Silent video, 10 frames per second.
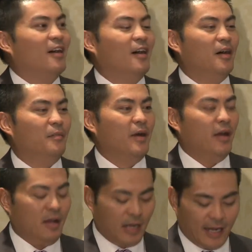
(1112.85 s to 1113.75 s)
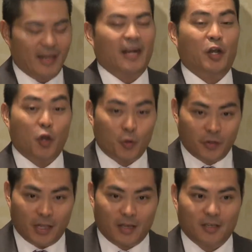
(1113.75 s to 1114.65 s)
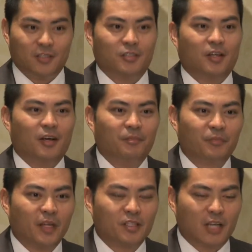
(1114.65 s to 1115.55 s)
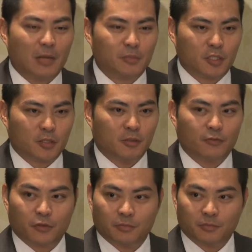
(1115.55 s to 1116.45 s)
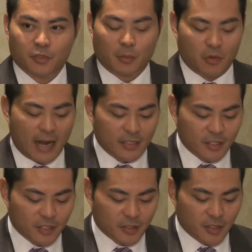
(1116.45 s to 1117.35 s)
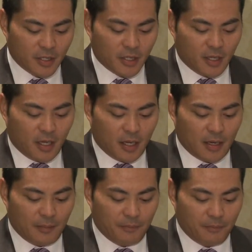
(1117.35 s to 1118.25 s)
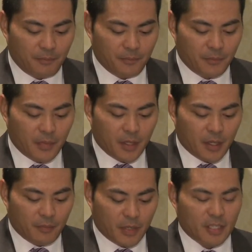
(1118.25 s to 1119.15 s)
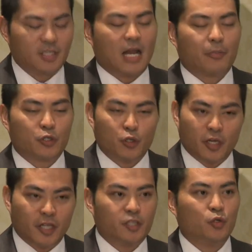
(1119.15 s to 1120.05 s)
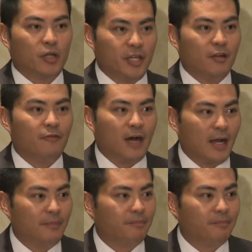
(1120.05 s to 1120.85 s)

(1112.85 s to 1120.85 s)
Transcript: And I know that it's an obstacle for some practices, but it's an opportunity to identify